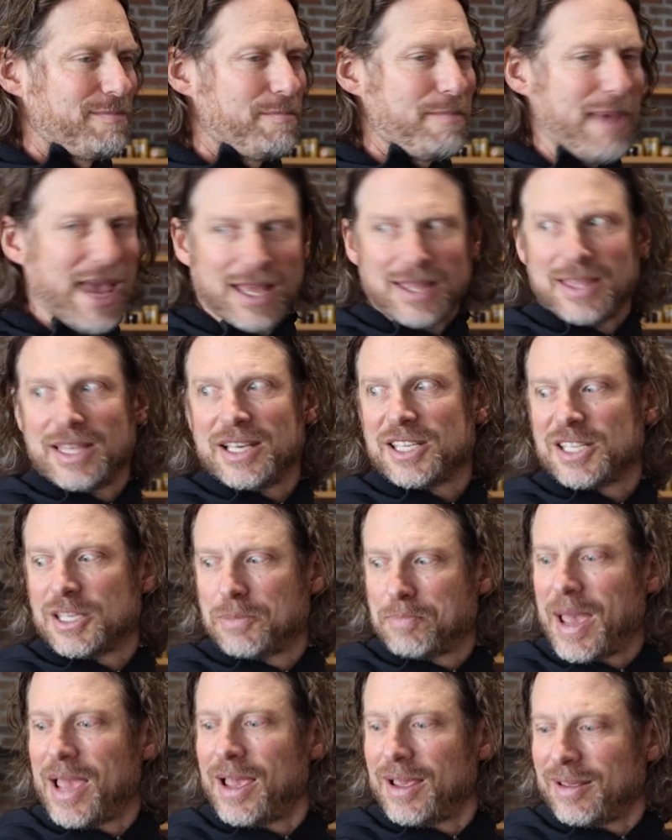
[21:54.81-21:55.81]
make this
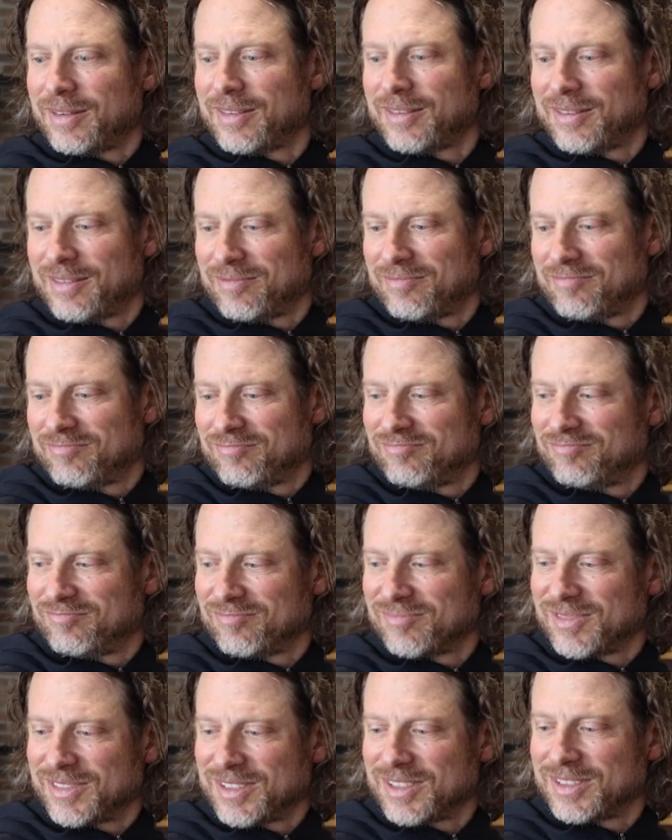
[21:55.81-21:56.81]
space,
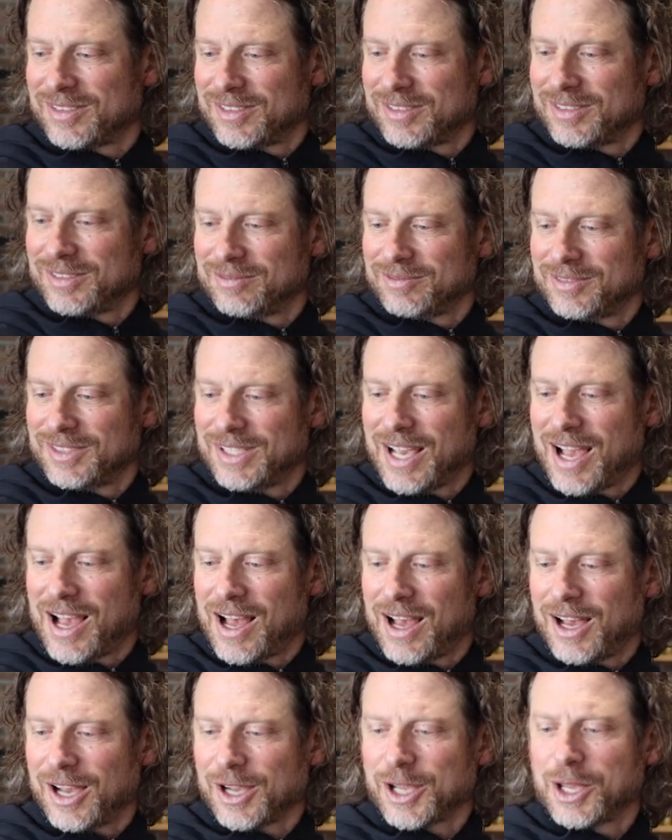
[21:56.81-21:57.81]

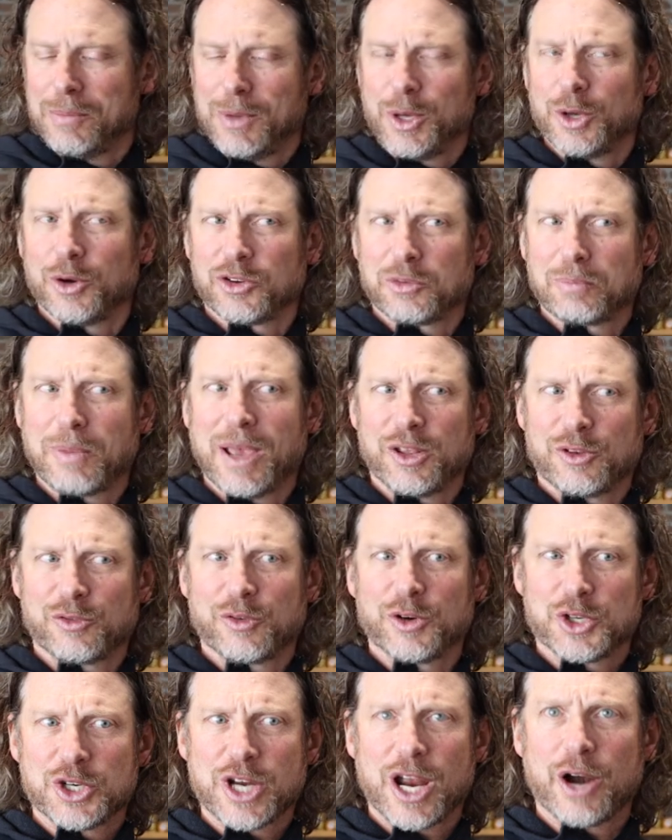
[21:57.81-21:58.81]
yeah, a communal space
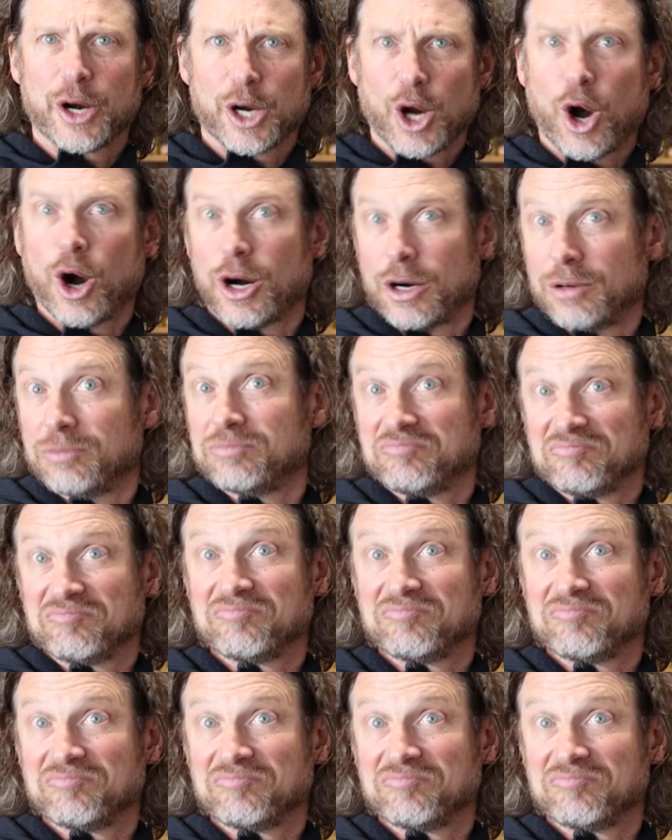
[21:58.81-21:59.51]
for sharing art.